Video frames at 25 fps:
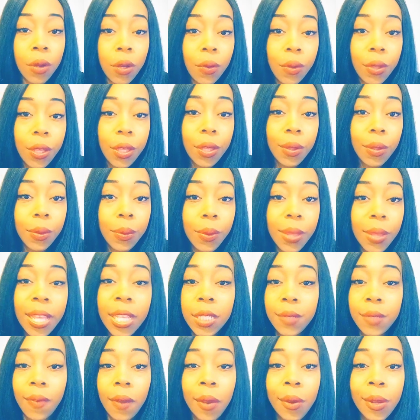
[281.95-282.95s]
on you
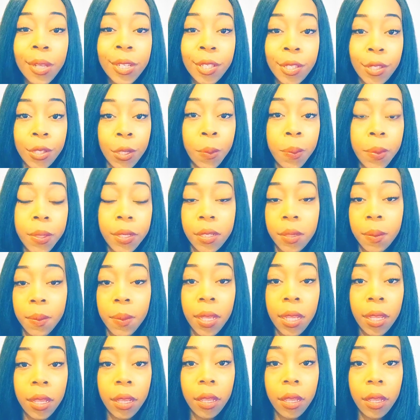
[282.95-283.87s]
is very stupid to me.